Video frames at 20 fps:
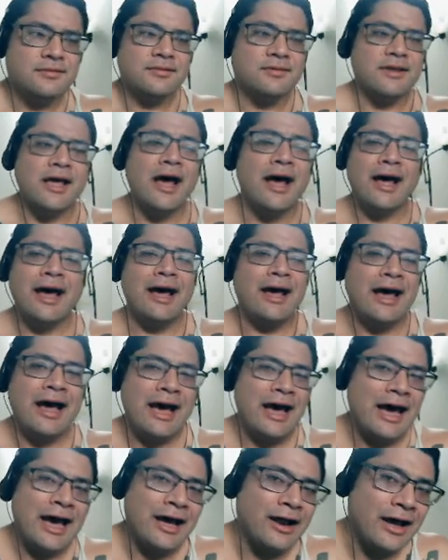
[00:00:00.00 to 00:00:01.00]
I, I
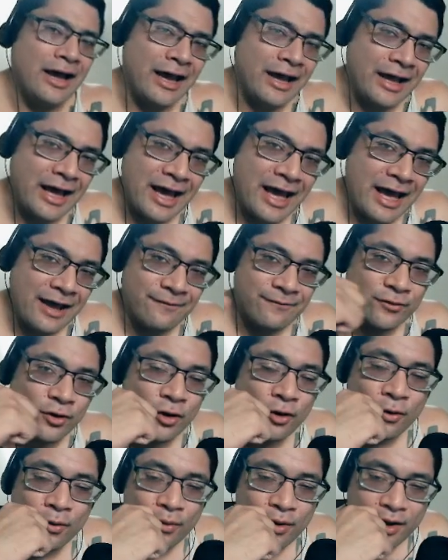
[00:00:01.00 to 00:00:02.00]
I I have
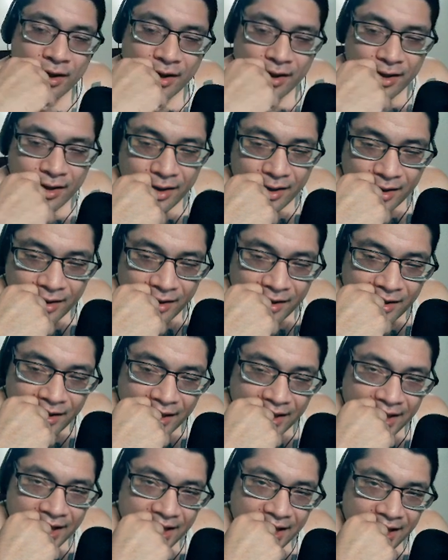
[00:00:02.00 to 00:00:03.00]
no.
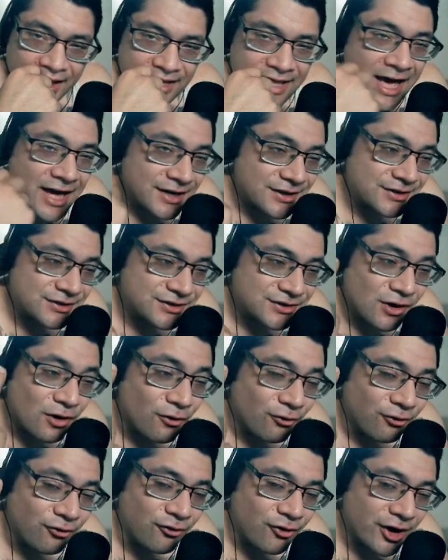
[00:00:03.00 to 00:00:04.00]
That is so
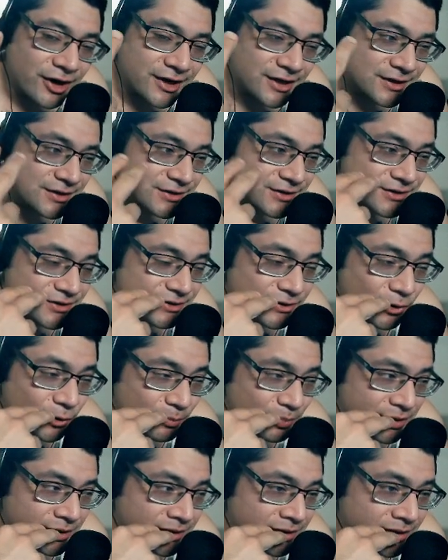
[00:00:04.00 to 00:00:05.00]
fucking
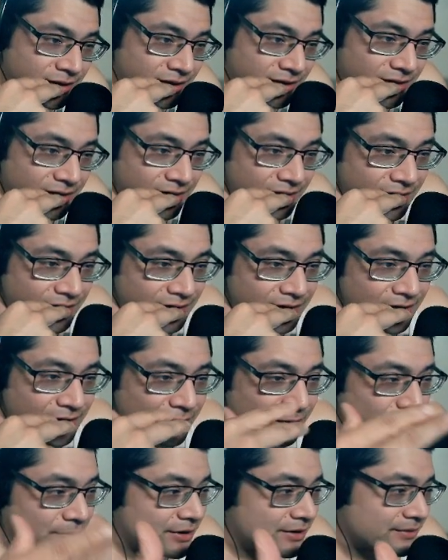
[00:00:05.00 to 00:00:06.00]
stupid.
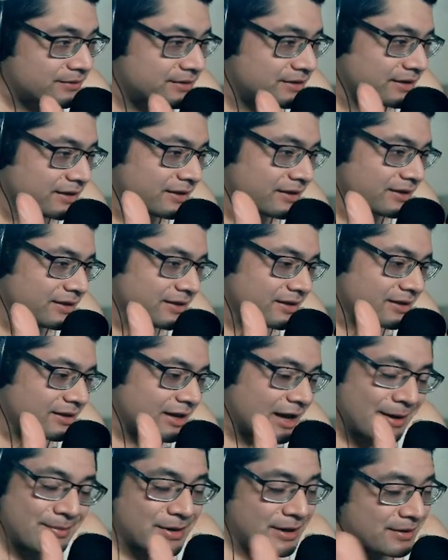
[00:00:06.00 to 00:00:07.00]
What? It,
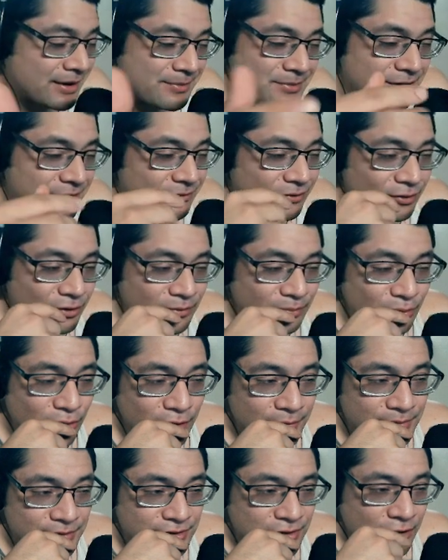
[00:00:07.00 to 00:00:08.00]
I'm not. I'm not even gonna pull
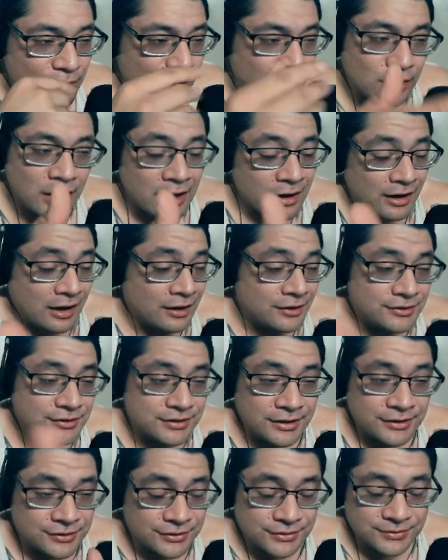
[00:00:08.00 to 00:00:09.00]
up this article. I, will just.
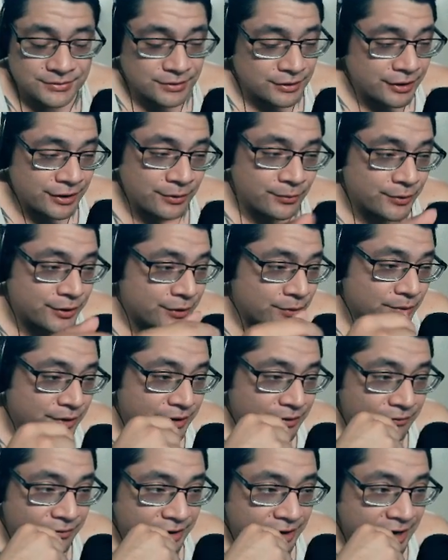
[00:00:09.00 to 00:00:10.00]
I'll just uh, read
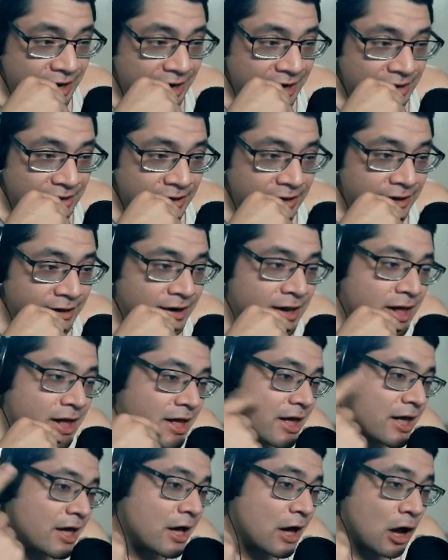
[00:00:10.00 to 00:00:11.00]
whatever he highlighted.
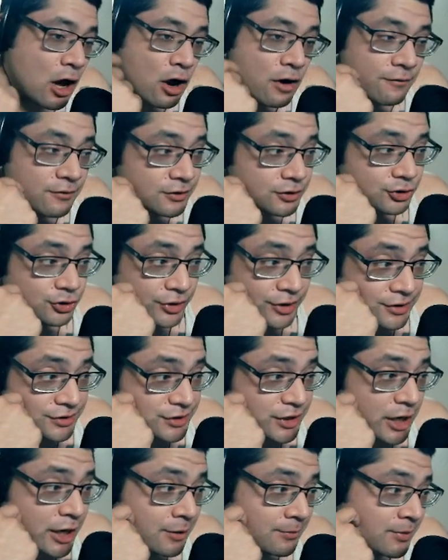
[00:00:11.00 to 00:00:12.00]
However, in strength
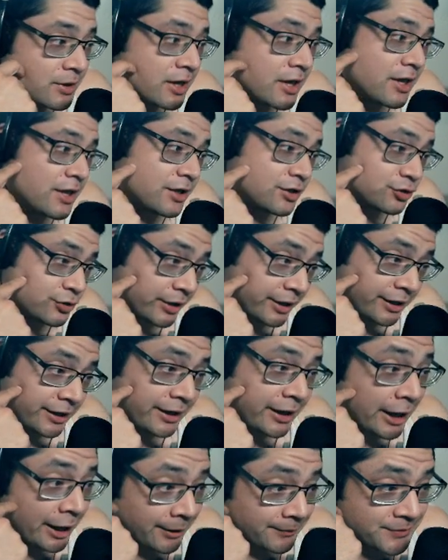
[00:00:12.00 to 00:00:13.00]
type
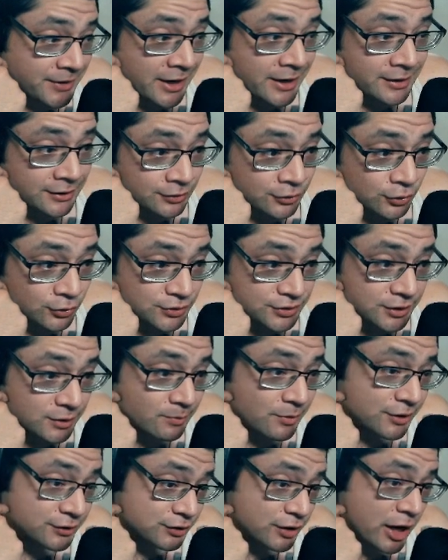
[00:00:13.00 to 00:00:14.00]
training aimed at inducing
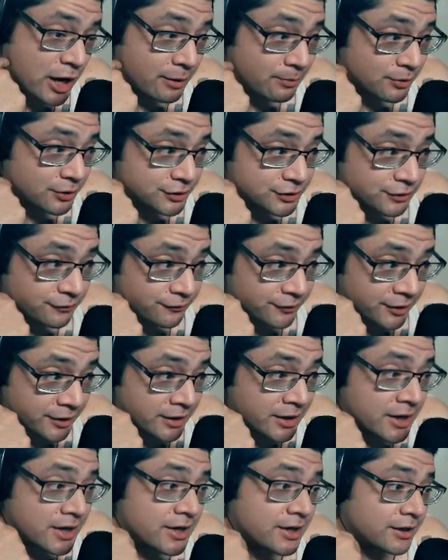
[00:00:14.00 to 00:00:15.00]
muscle hypertrophy,
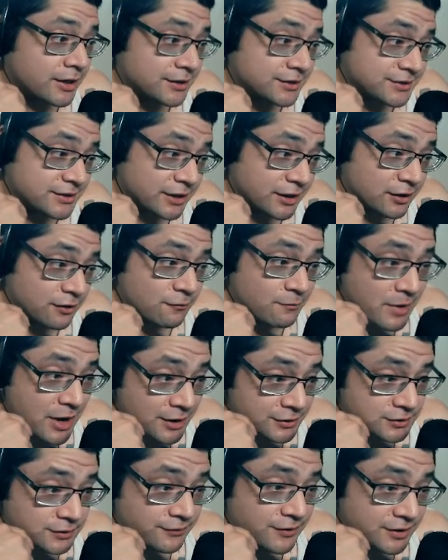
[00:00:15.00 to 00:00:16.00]
consecutive
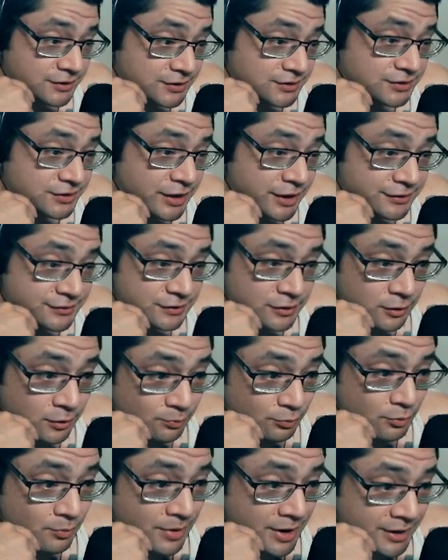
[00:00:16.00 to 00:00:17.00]
bouts of exercise
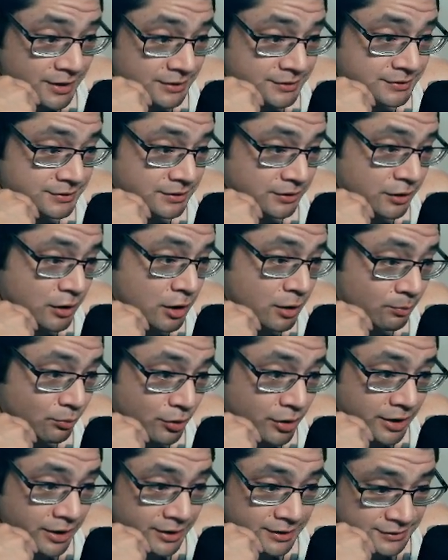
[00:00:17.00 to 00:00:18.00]

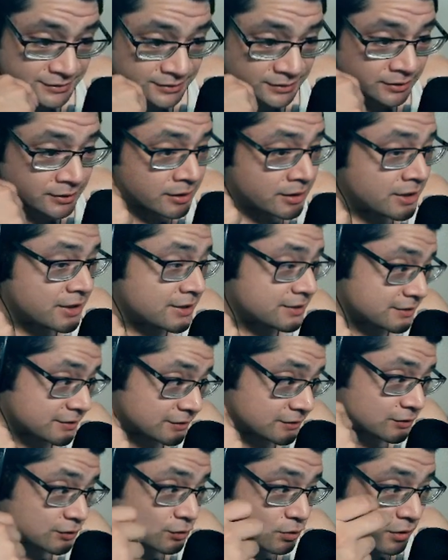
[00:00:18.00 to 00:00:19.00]
comprising
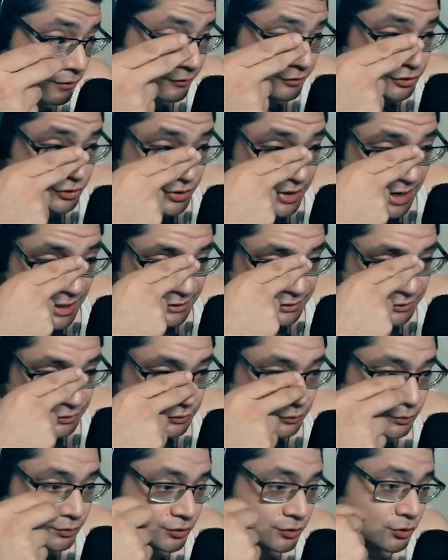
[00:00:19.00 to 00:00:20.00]
six to twelve
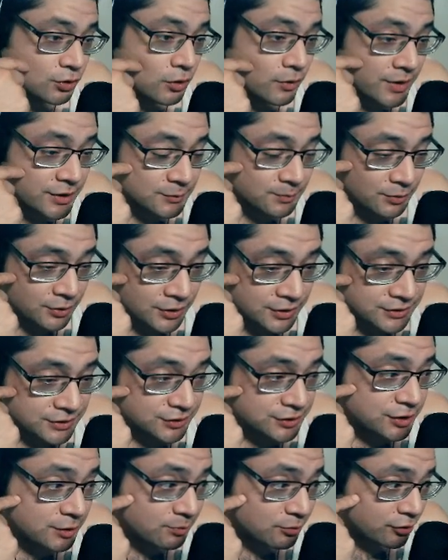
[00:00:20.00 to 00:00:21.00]
contractions with short rest periods are
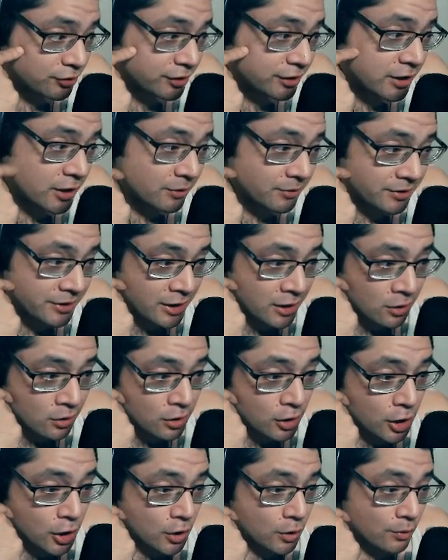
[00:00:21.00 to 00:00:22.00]
typically carried out
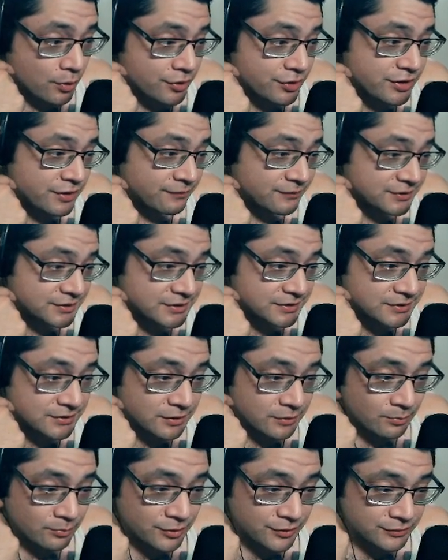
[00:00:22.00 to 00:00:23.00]
with emphasis
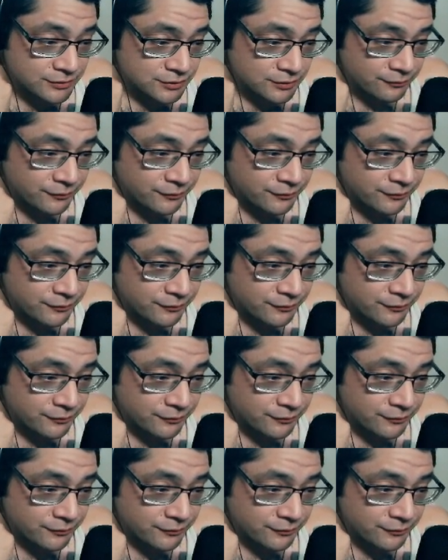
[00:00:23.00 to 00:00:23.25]
on muscle